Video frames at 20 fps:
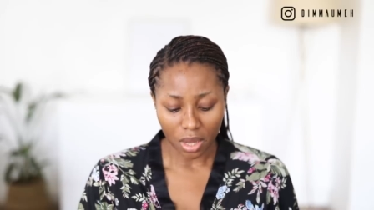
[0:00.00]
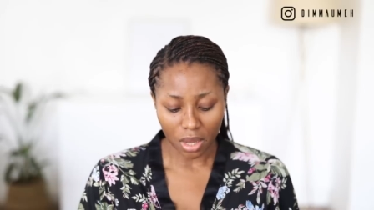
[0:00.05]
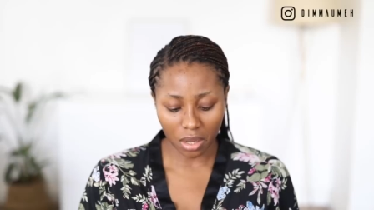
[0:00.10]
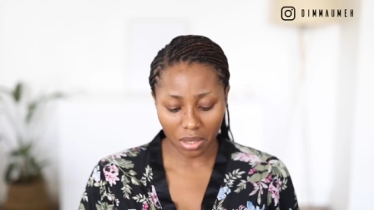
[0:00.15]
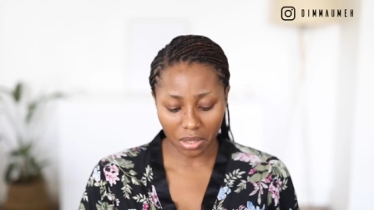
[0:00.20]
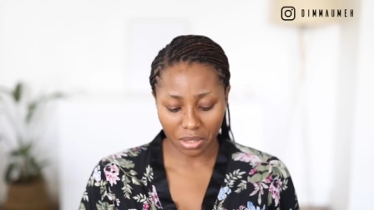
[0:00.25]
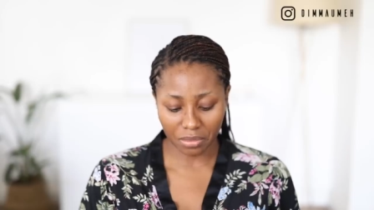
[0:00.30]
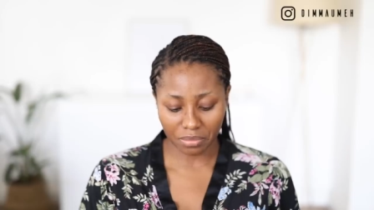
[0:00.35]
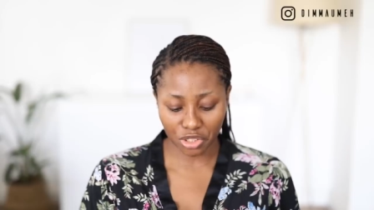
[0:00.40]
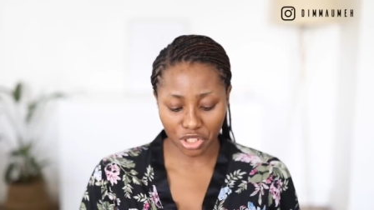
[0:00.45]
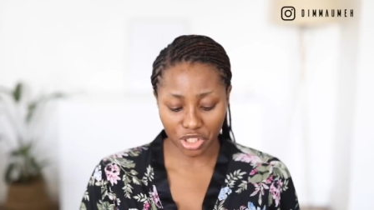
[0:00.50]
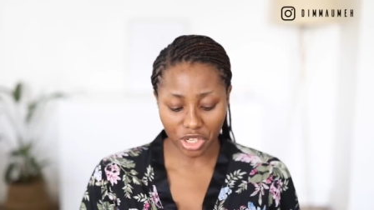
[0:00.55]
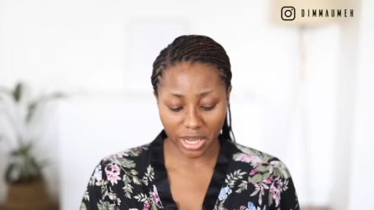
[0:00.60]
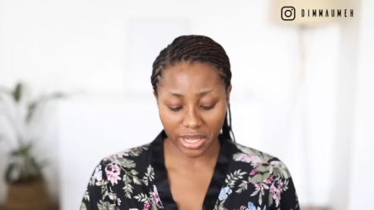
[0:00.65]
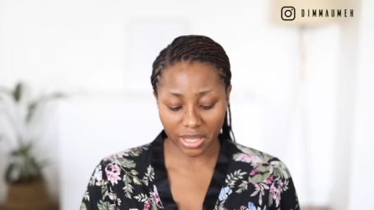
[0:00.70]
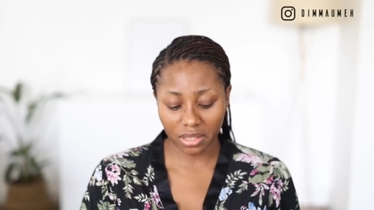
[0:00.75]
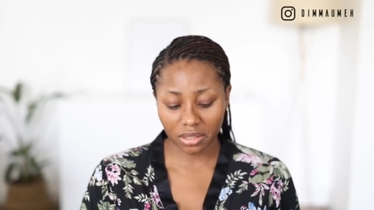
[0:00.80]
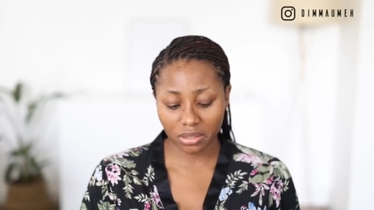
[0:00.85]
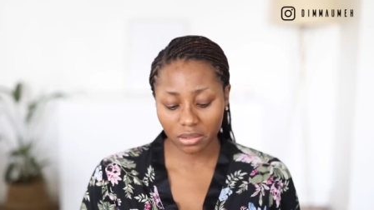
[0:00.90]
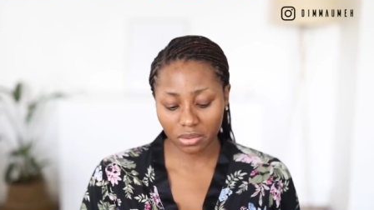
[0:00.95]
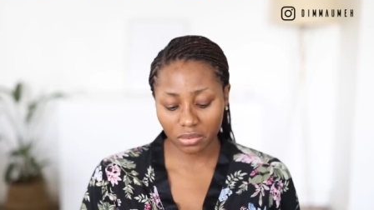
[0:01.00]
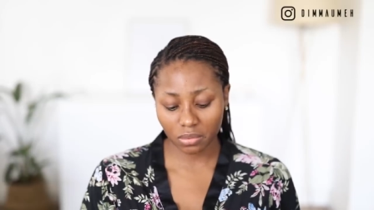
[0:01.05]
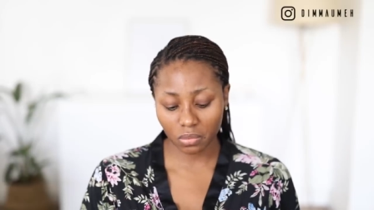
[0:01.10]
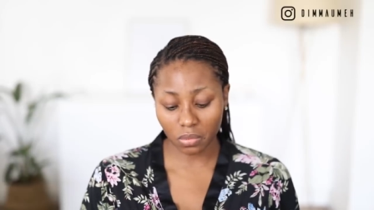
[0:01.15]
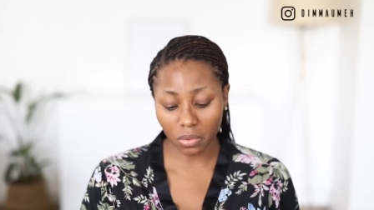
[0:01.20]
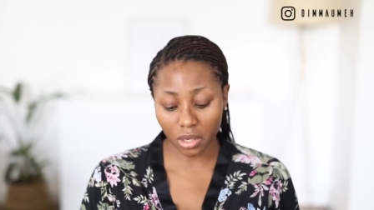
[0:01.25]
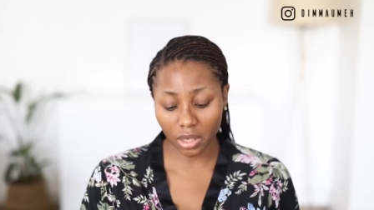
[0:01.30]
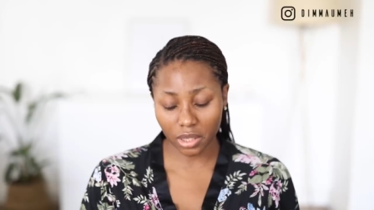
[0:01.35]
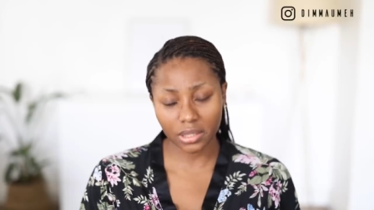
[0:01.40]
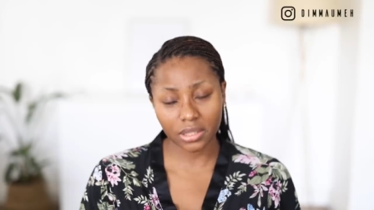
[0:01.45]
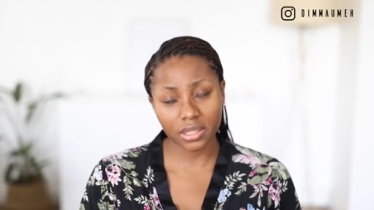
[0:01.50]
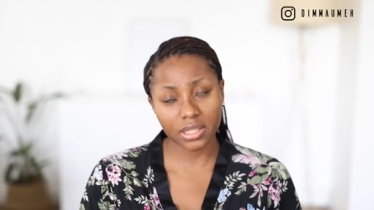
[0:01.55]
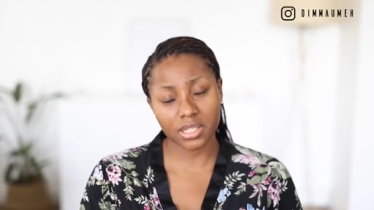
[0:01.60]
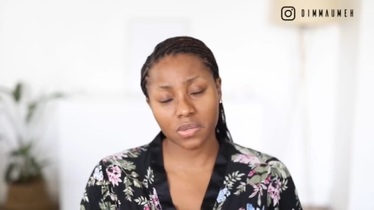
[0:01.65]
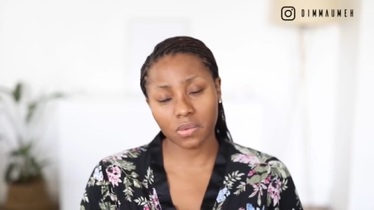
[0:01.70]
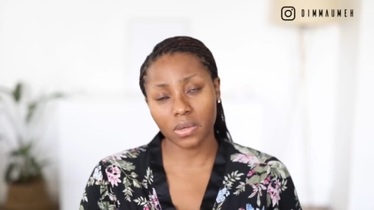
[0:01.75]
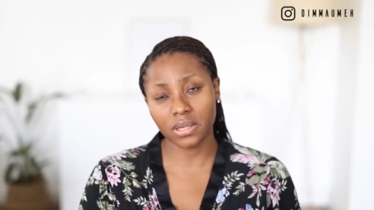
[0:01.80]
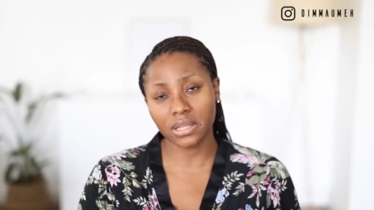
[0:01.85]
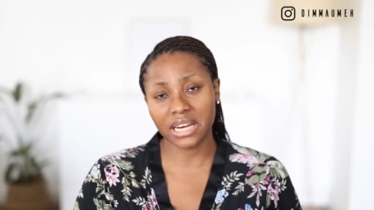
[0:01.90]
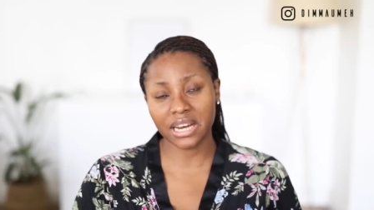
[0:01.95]
um, gel one is
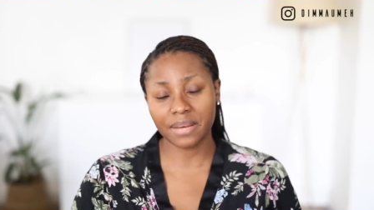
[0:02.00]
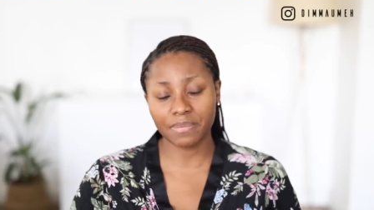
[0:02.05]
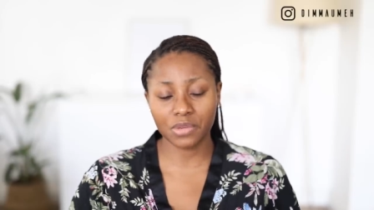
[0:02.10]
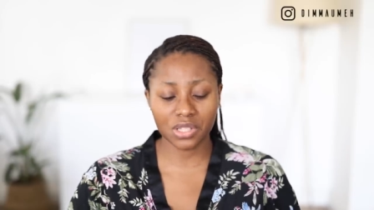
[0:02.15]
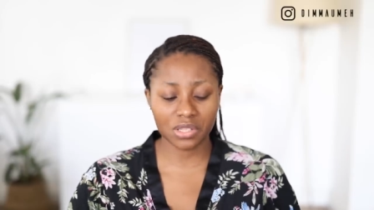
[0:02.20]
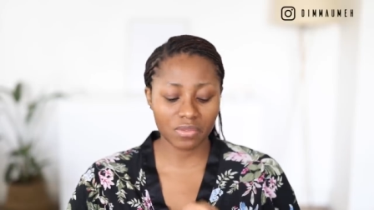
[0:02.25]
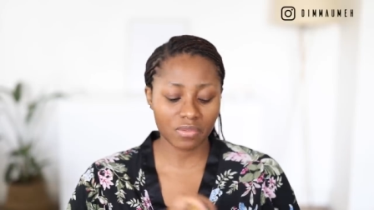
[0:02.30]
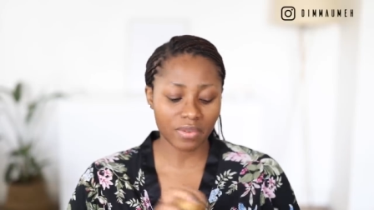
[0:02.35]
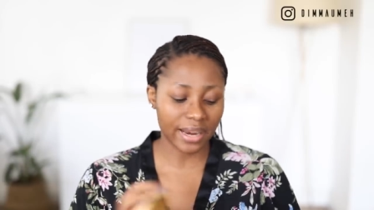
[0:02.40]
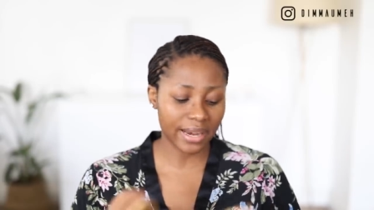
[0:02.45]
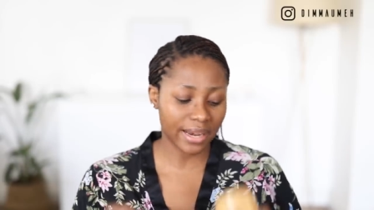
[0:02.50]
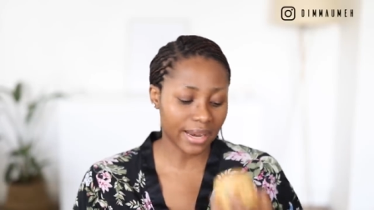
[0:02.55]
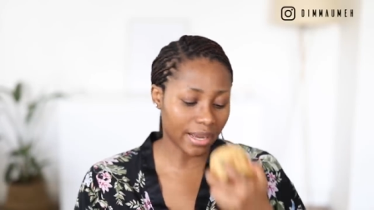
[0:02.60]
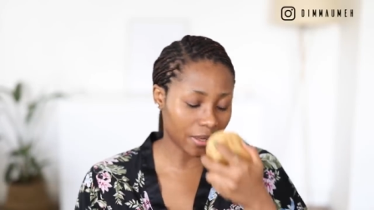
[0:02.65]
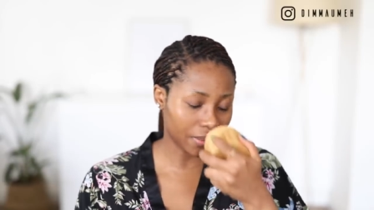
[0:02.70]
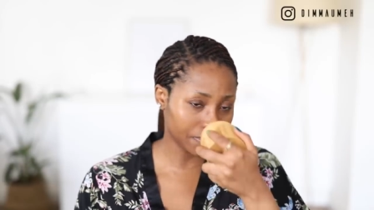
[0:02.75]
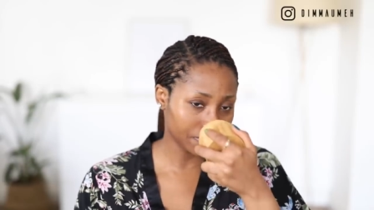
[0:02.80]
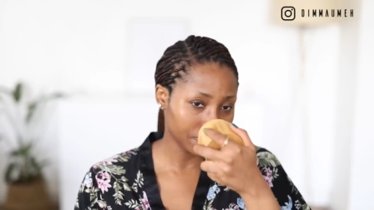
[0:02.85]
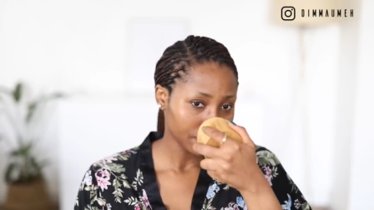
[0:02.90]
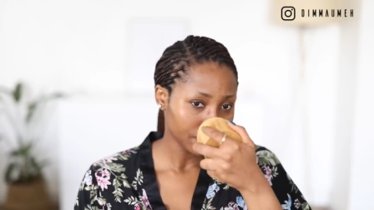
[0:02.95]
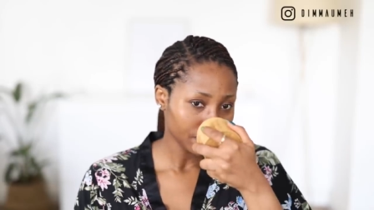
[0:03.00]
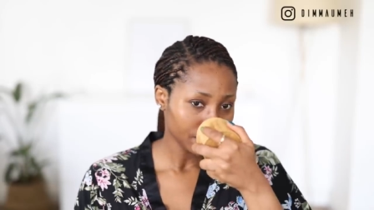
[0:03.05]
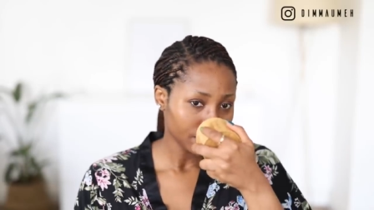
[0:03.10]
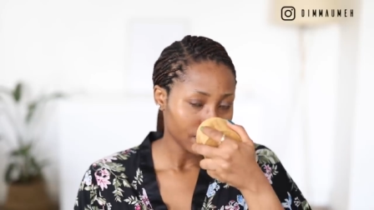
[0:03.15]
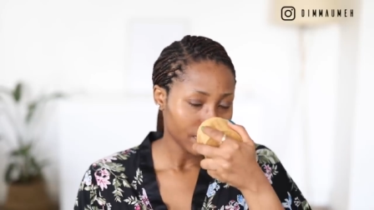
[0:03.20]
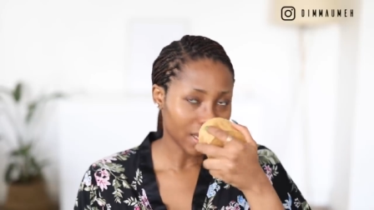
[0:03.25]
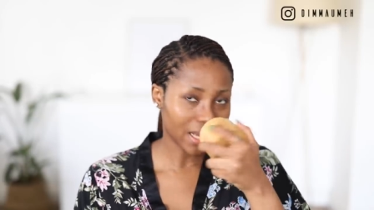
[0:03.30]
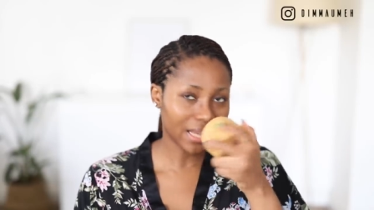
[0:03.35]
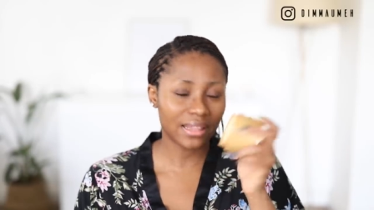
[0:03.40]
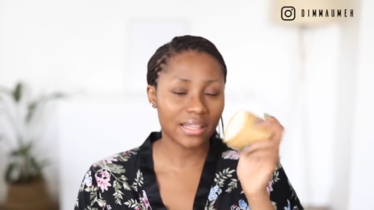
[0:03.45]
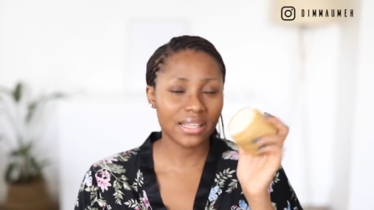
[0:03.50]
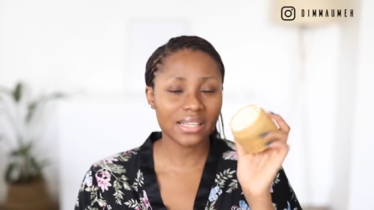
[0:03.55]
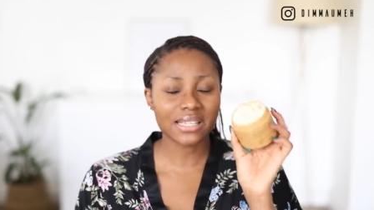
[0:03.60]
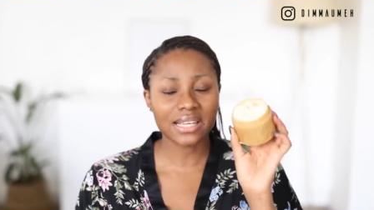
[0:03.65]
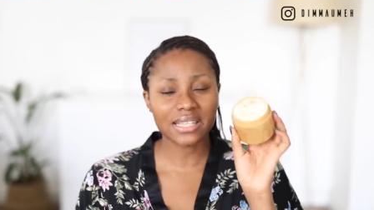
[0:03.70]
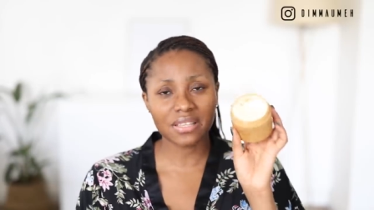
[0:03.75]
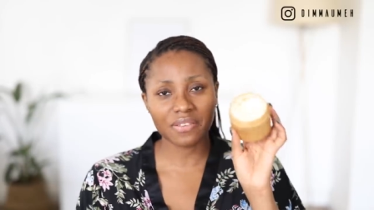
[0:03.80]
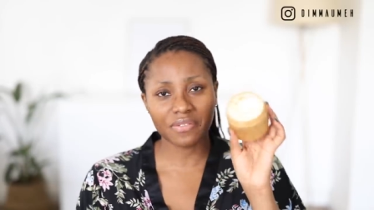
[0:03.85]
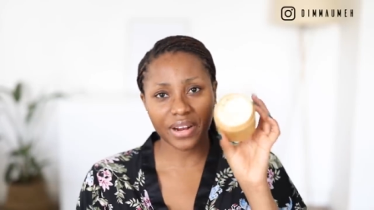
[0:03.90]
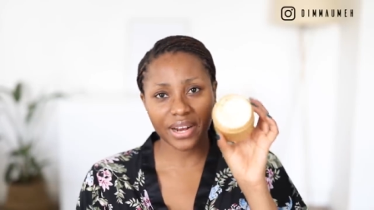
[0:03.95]
the one that I'm using right now and this
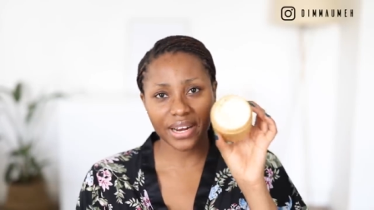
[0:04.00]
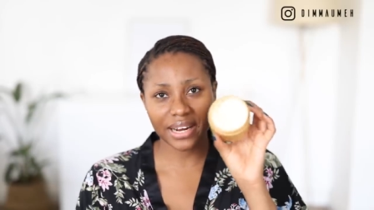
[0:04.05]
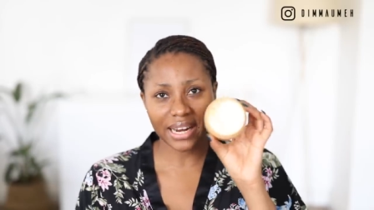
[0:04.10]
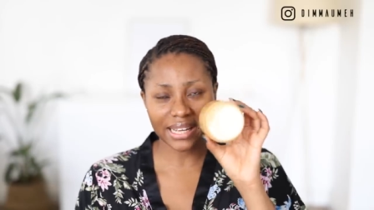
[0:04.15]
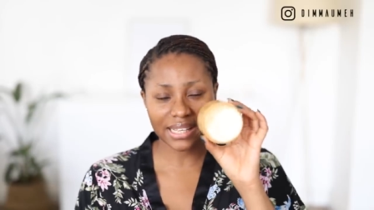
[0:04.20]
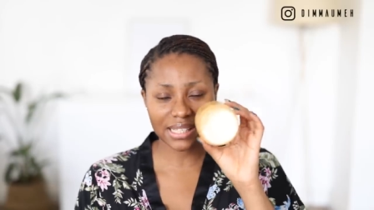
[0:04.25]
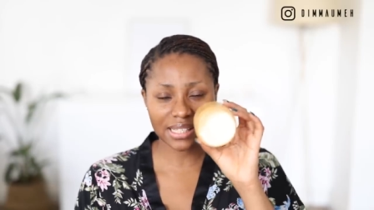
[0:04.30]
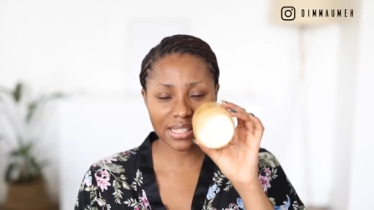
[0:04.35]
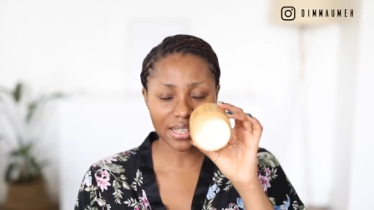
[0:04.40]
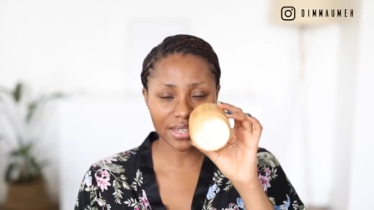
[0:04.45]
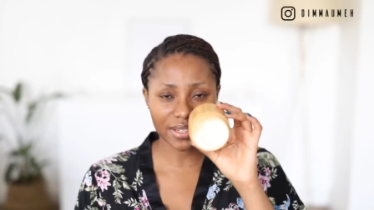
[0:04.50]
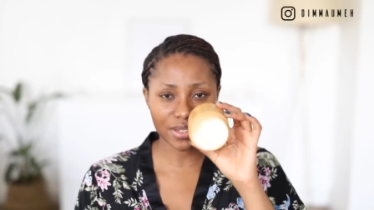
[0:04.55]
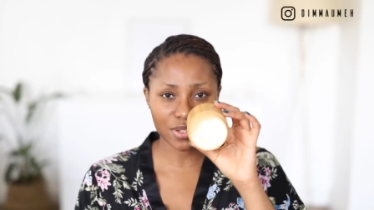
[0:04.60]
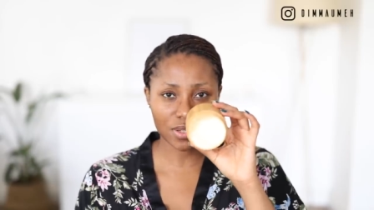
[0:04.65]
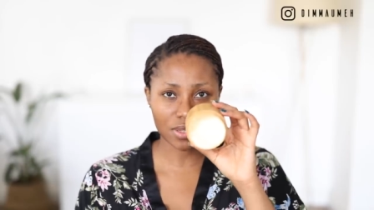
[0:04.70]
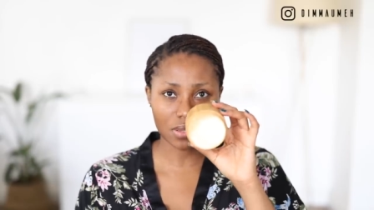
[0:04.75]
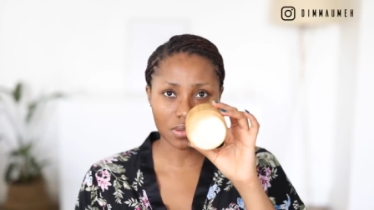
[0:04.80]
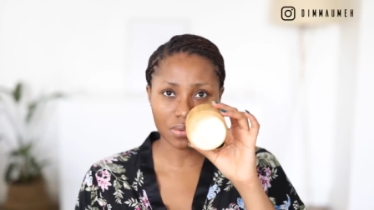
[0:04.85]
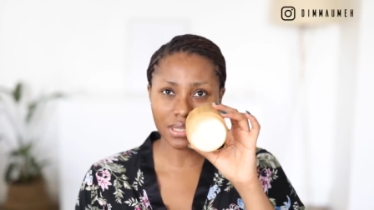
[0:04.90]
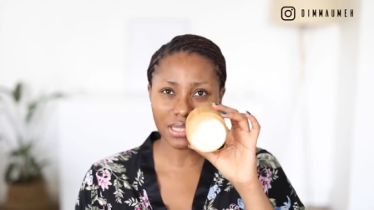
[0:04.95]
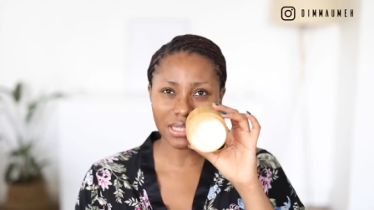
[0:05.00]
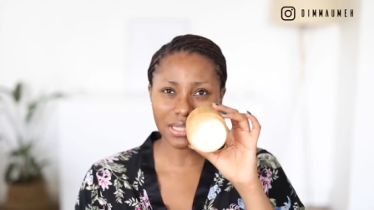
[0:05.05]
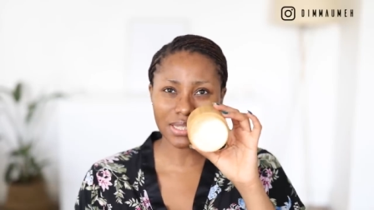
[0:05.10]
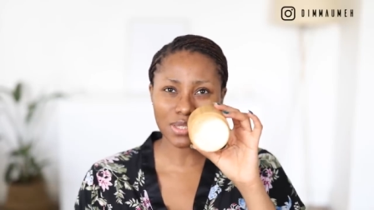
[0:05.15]
has a very nice scent to it.